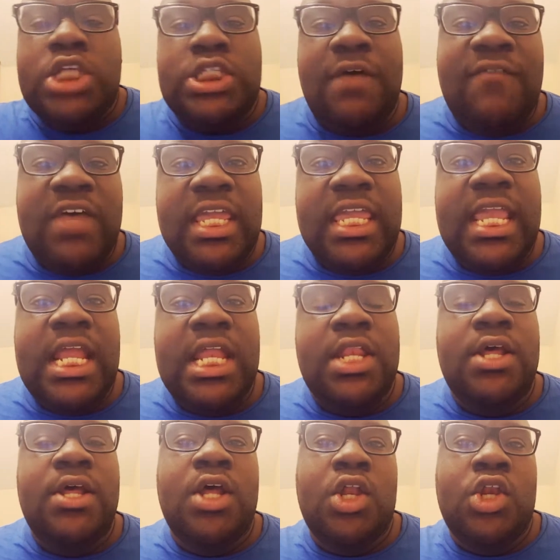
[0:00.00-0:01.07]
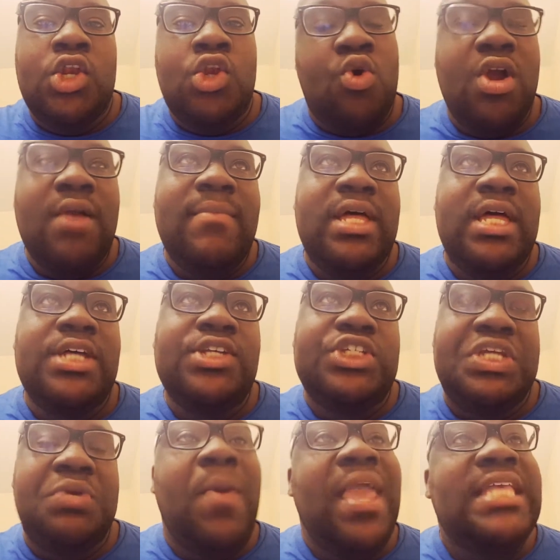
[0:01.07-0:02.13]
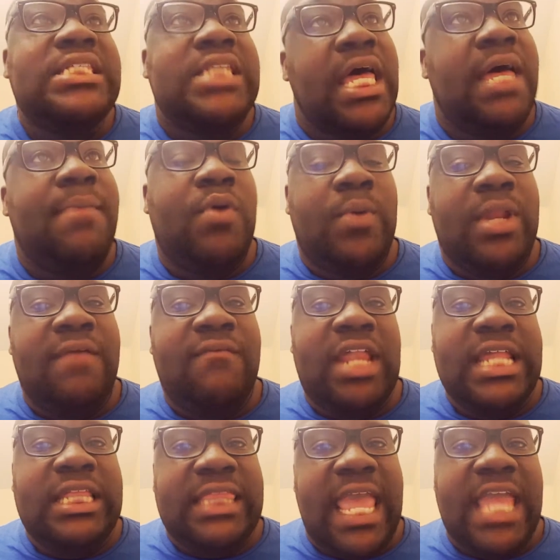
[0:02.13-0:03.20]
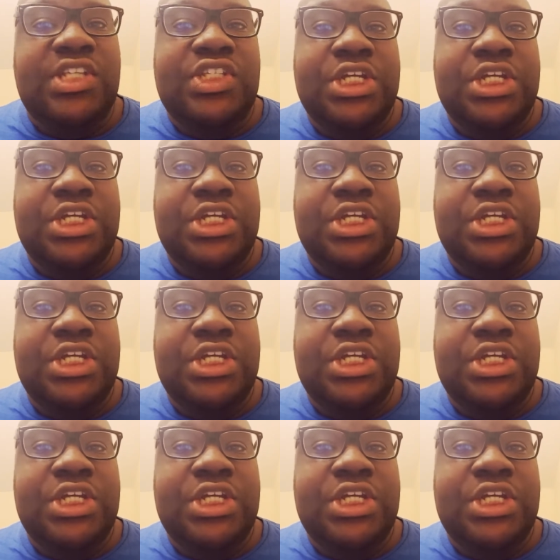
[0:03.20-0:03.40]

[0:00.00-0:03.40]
So fucking Norma, she wakes up or whatever like that.